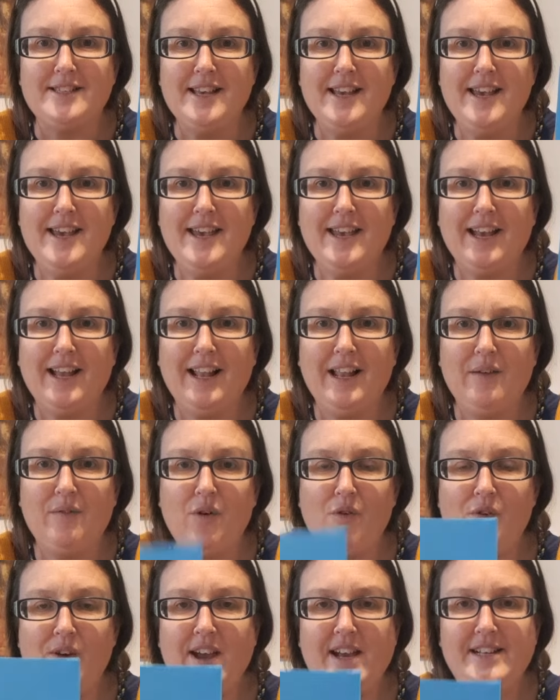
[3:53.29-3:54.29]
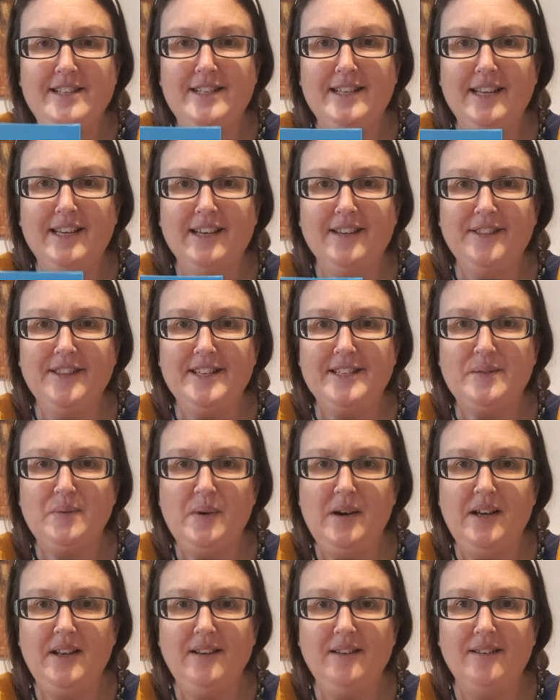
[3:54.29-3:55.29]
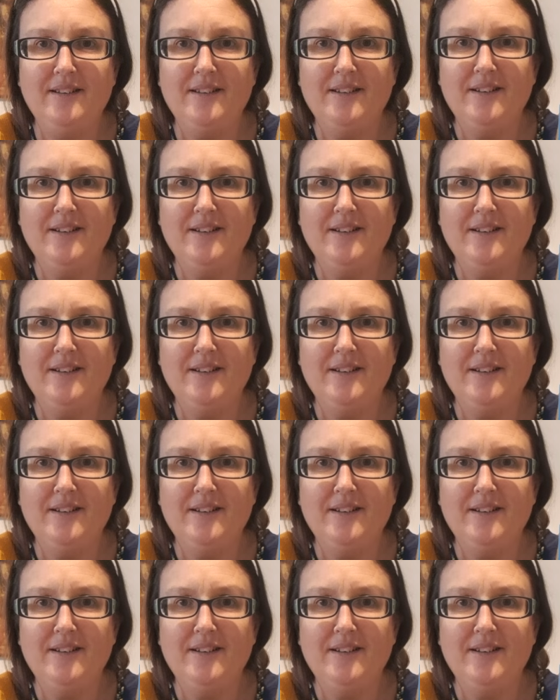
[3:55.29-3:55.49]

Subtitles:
it. Clever reading. And this one?